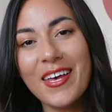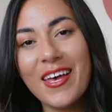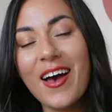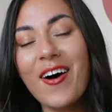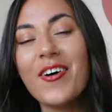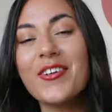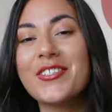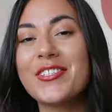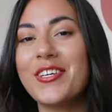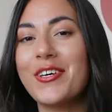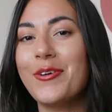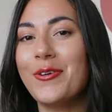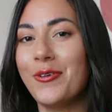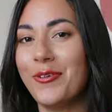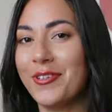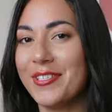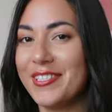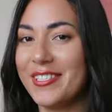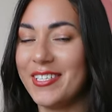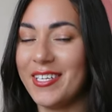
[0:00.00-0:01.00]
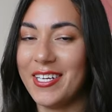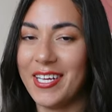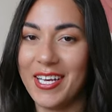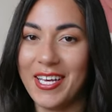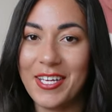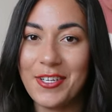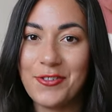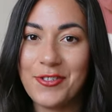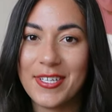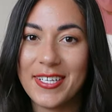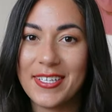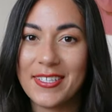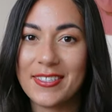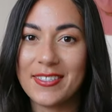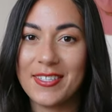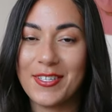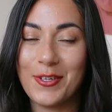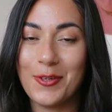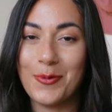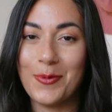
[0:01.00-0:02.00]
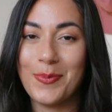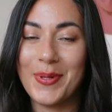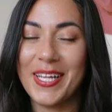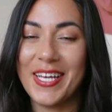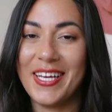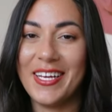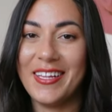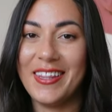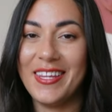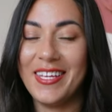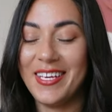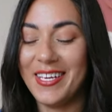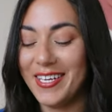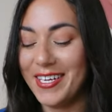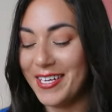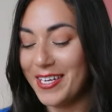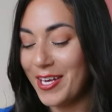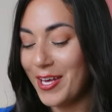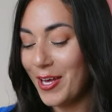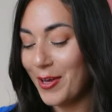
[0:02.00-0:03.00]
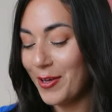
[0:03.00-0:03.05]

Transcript: also Christina Hendricks, who played the